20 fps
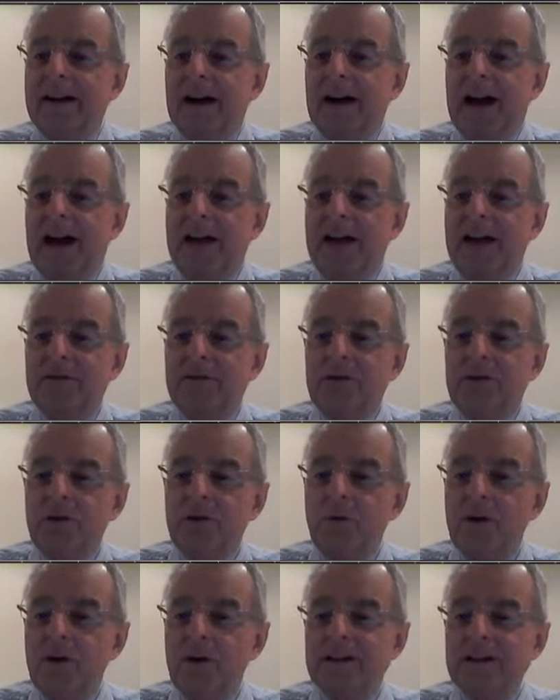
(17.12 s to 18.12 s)
Haven't
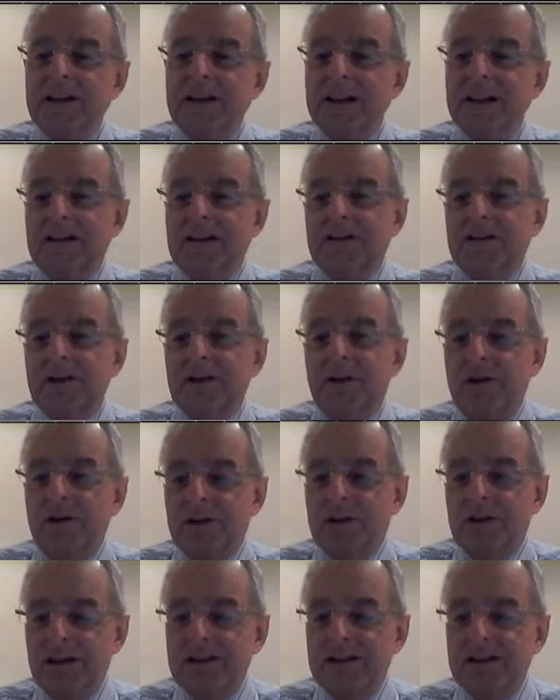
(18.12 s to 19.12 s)
quite hit the
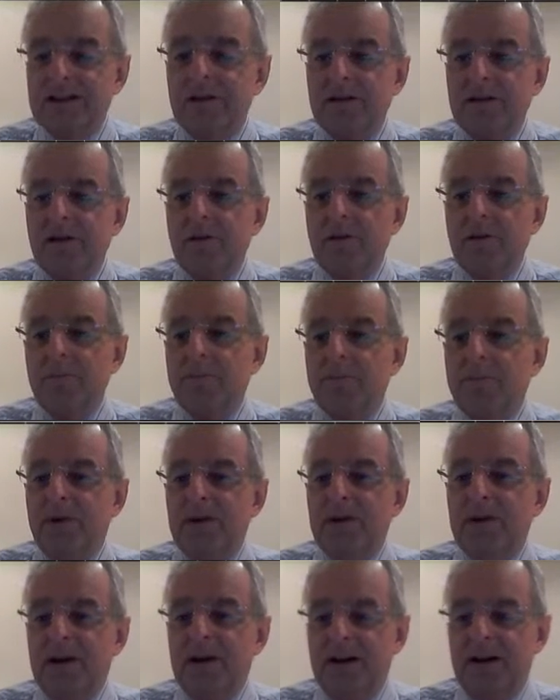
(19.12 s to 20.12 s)
target,
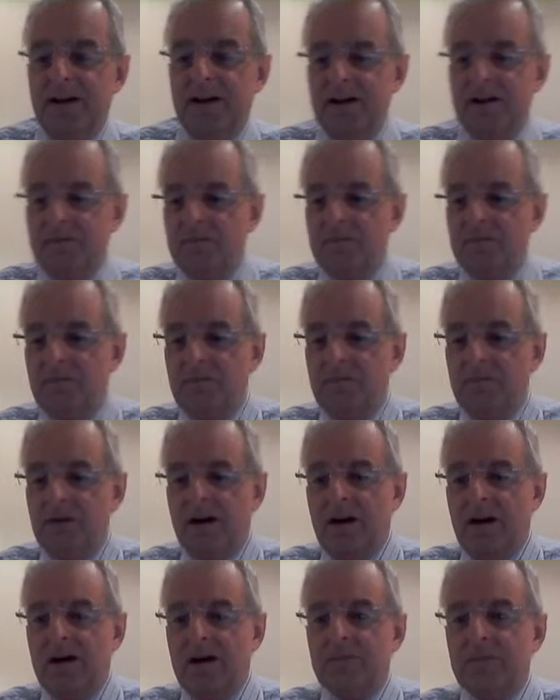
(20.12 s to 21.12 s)
but I'm
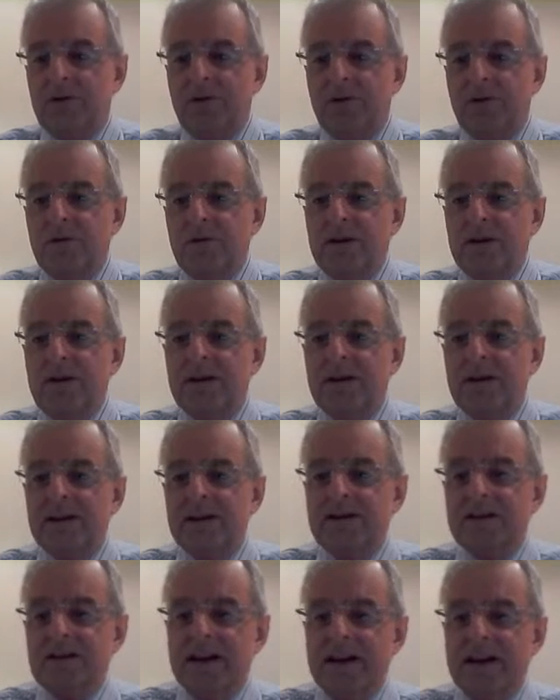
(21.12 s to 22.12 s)
calling
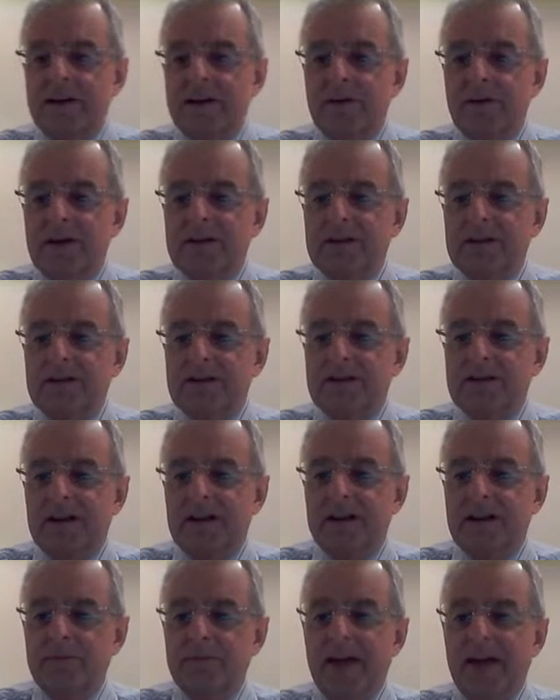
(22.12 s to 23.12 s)
this now as
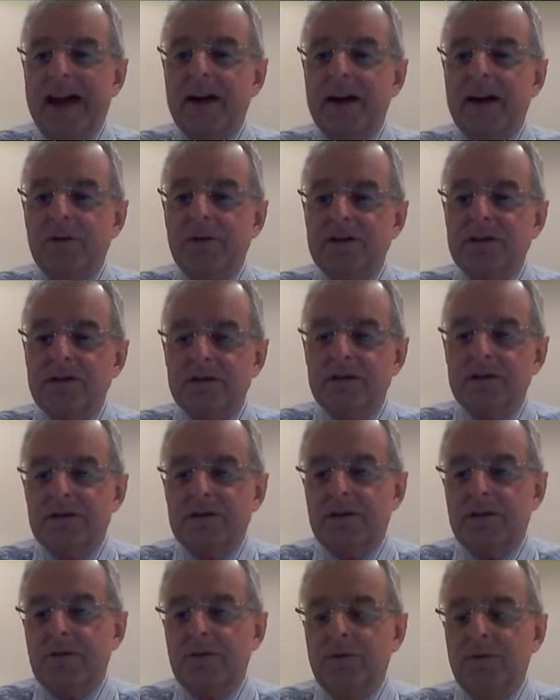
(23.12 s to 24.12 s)
out.
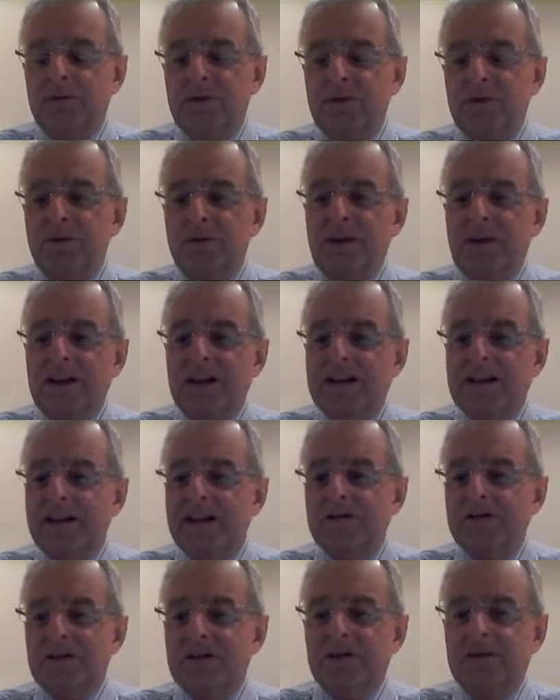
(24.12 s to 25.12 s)
So we will get
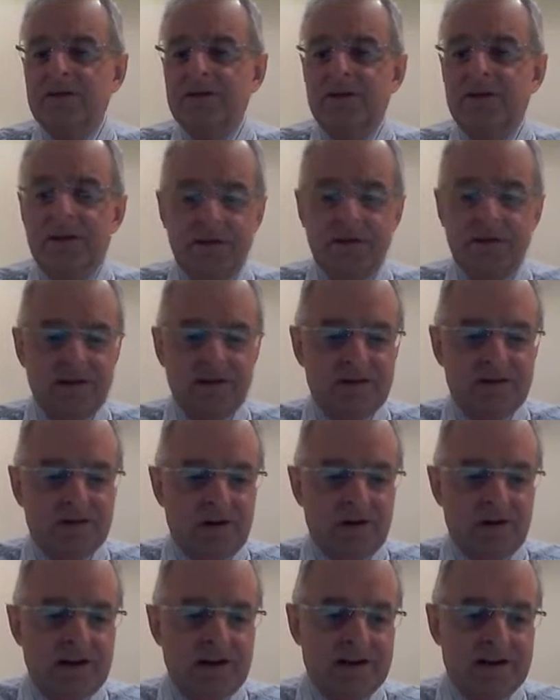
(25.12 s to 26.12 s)
out of this
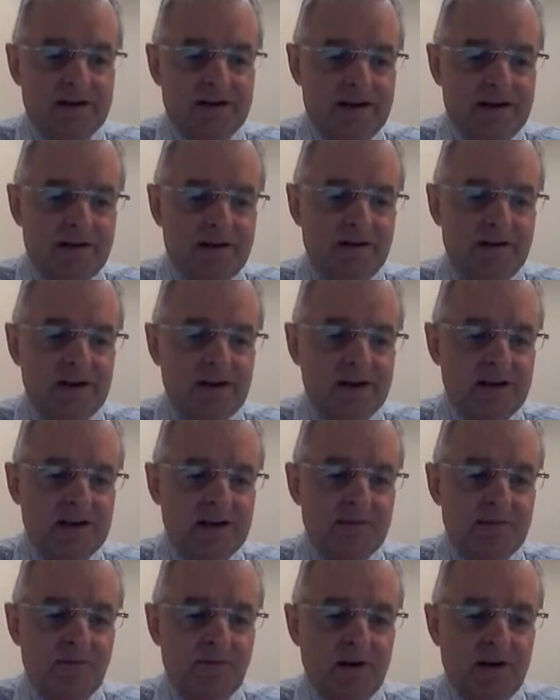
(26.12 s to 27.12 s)
trade now
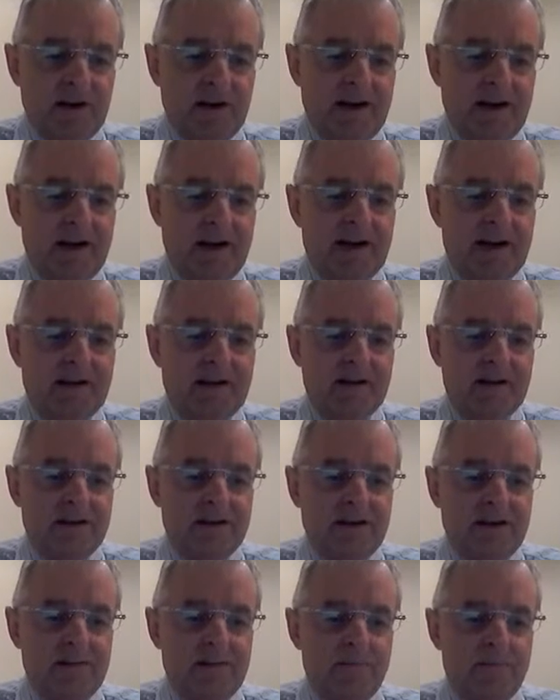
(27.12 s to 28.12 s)
and
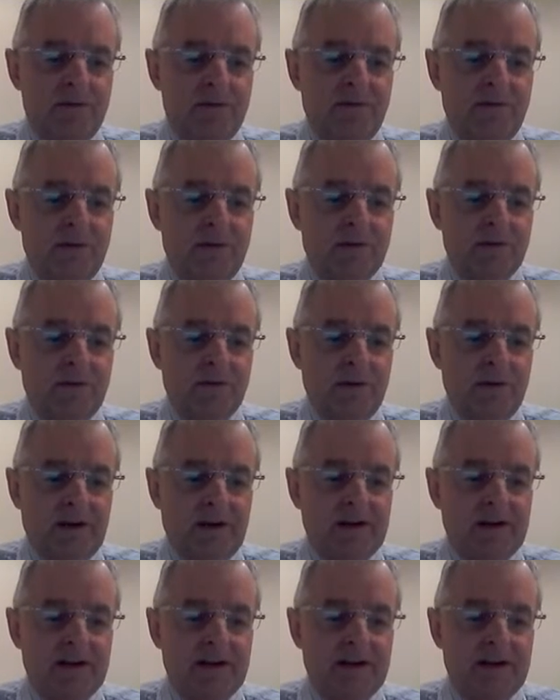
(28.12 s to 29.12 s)
move on
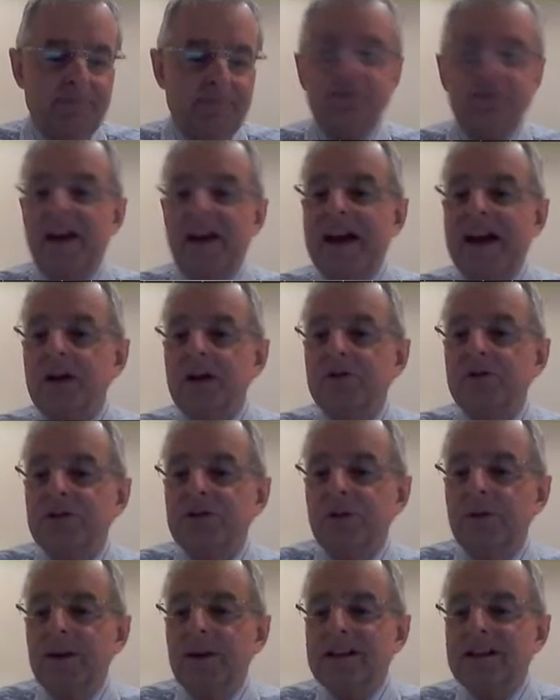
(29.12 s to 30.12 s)
quickly. AUD
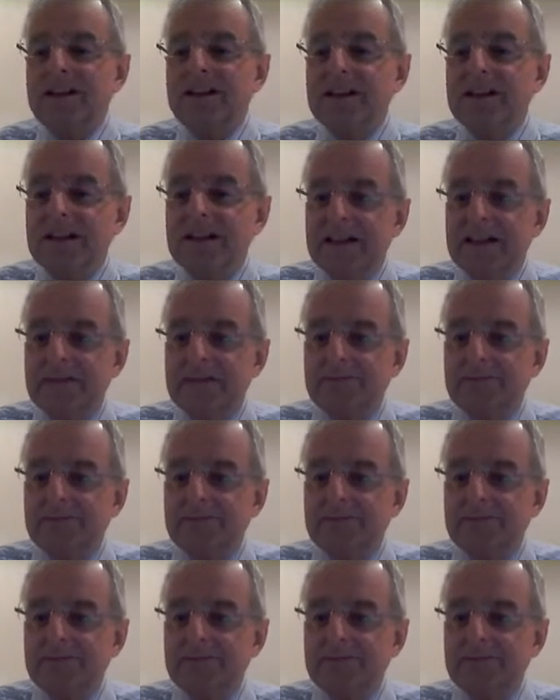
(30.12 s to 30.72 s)
USD.